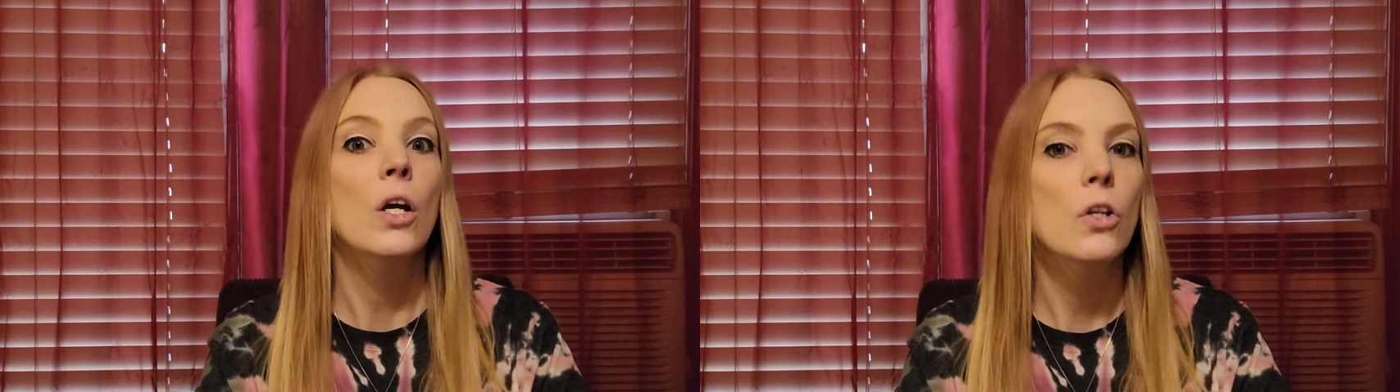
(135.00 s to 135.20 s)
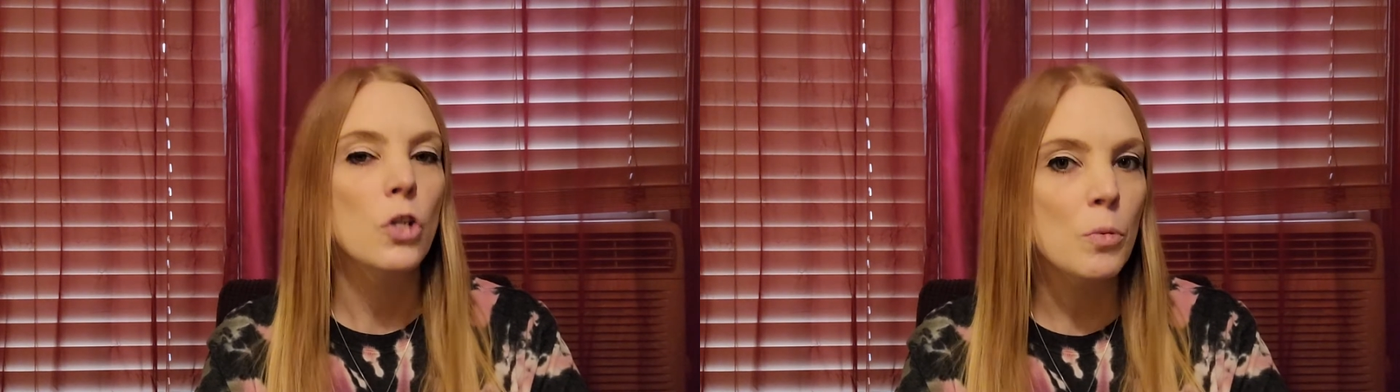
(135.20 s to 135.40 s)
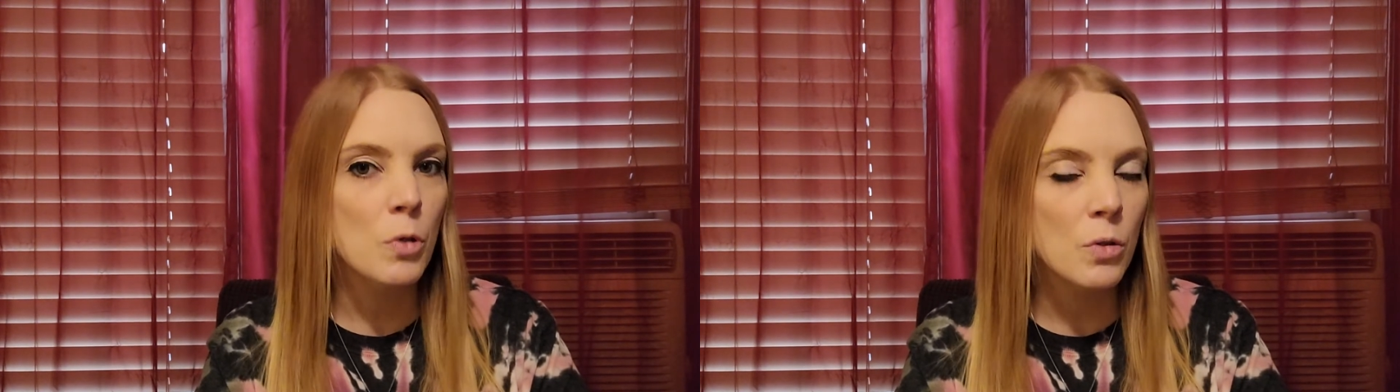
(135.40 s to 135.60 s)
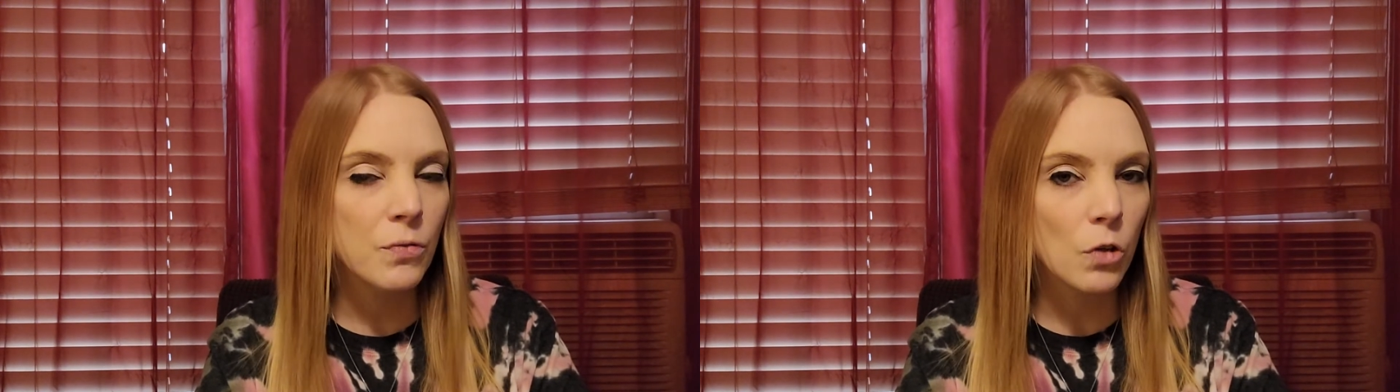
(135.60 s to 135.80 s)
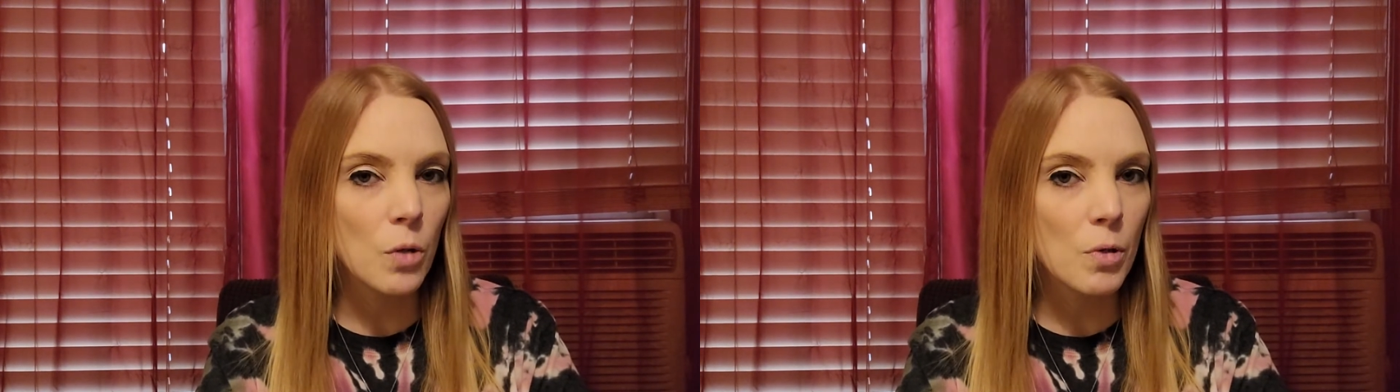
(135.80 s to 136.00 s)
new moon,
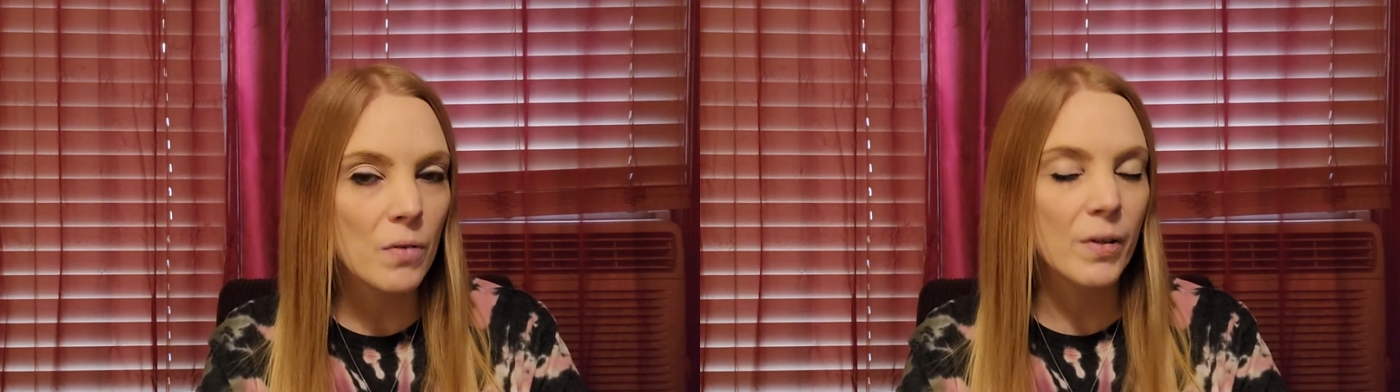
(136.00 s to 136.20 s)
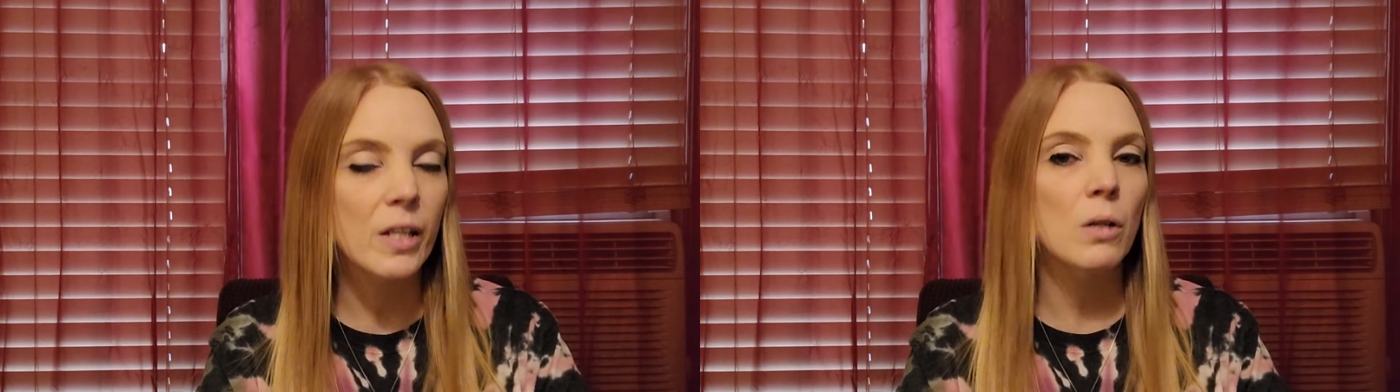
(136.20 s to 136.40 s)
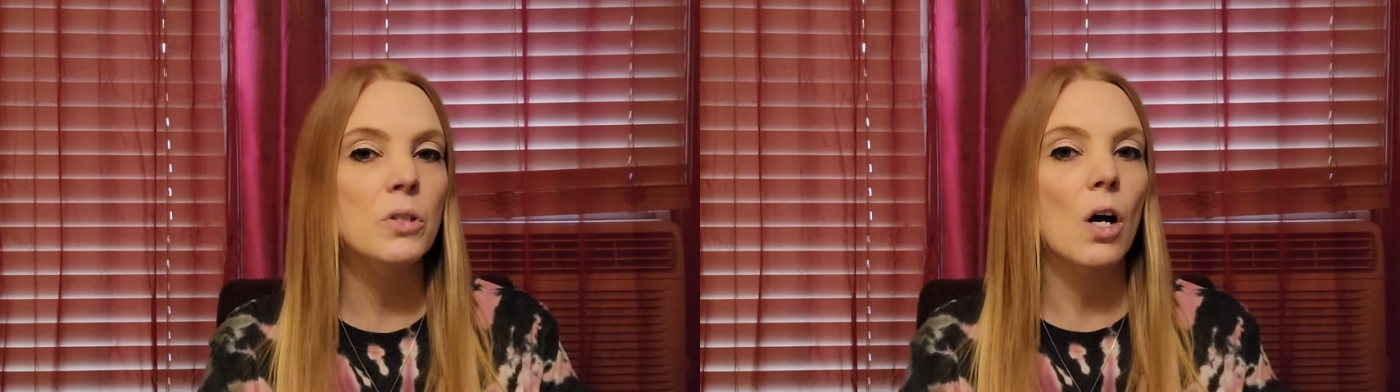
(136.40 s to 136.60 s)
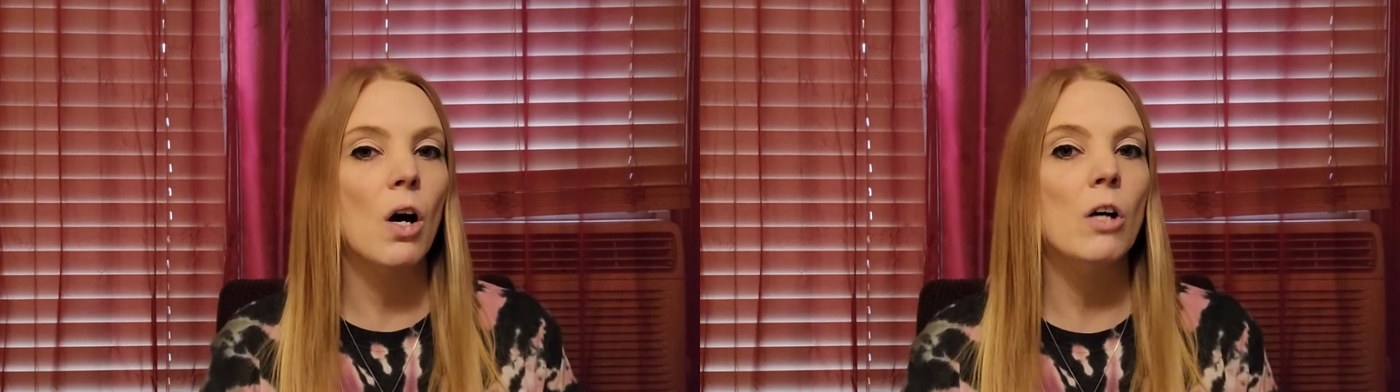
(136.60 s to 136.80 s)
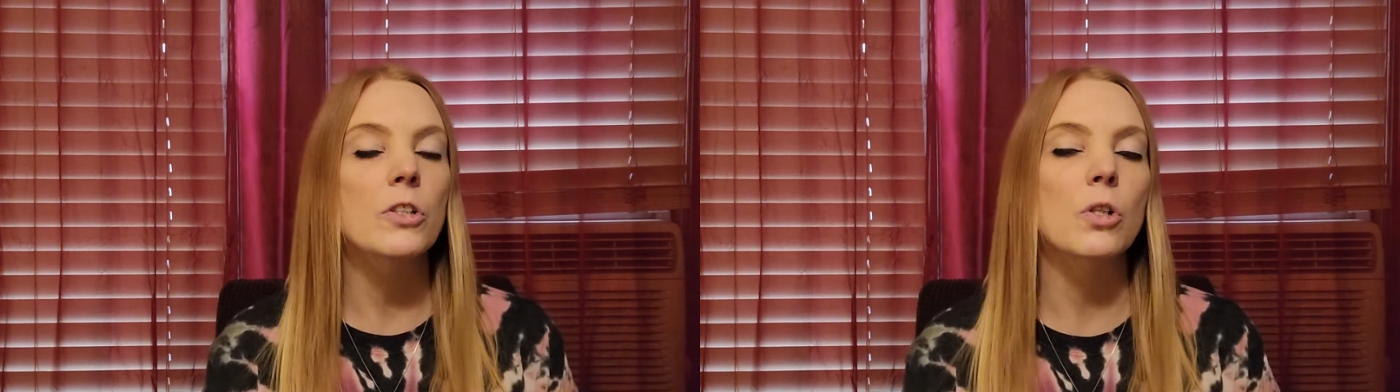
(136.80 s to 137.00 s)
full moon videos
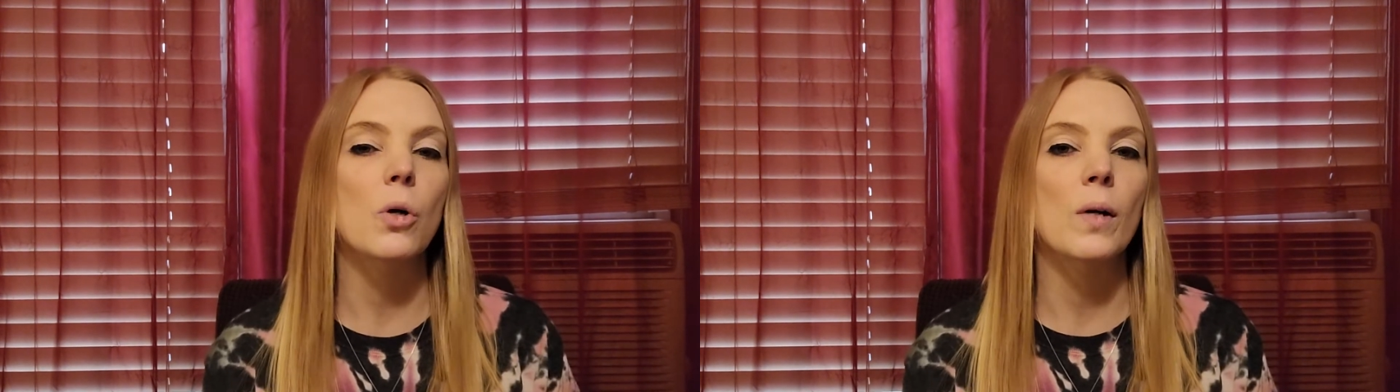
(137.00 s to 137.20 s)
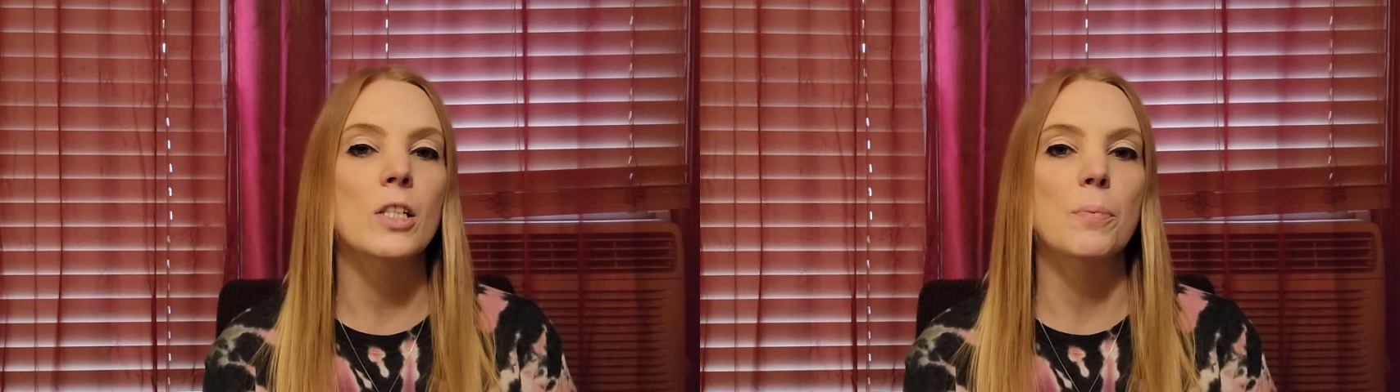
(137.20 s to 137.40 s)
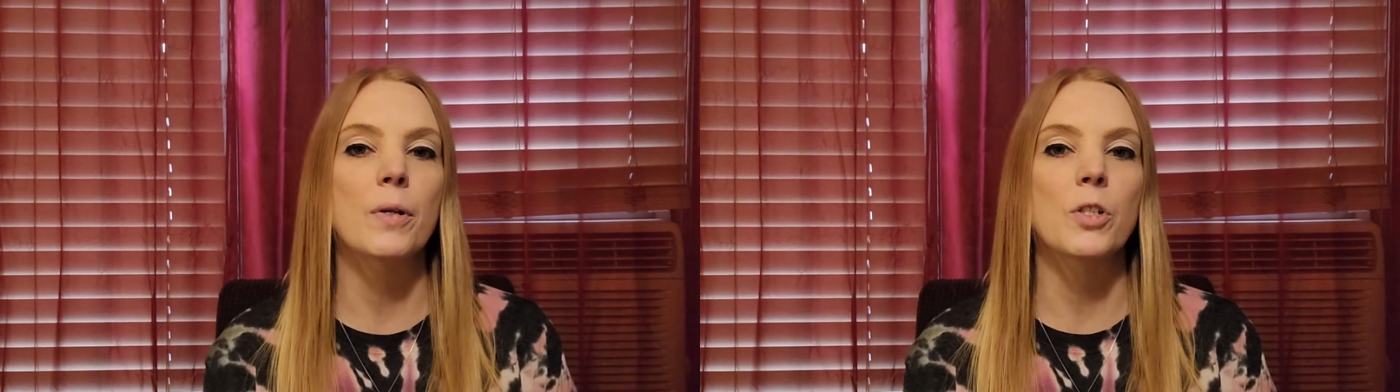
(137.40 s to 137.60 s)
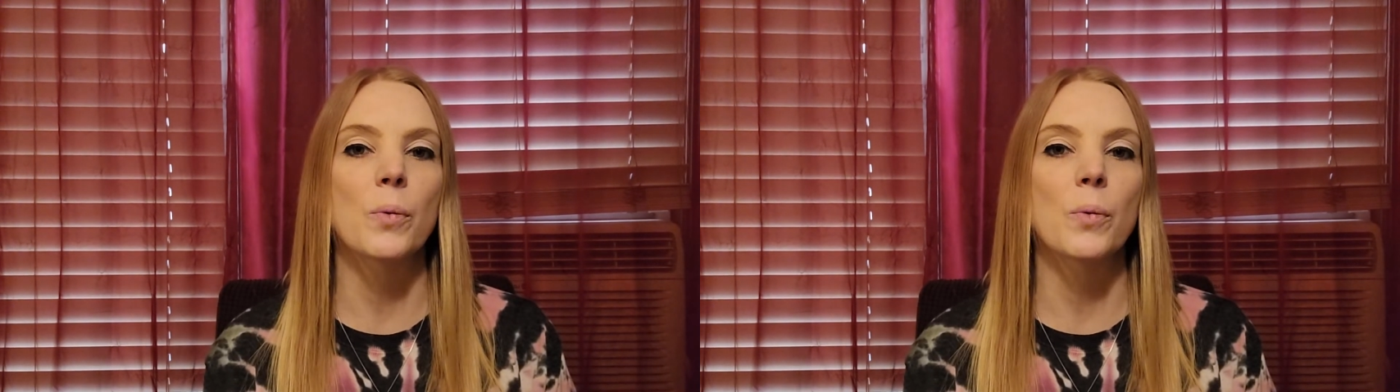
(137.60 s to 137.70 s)
also go on Spiritual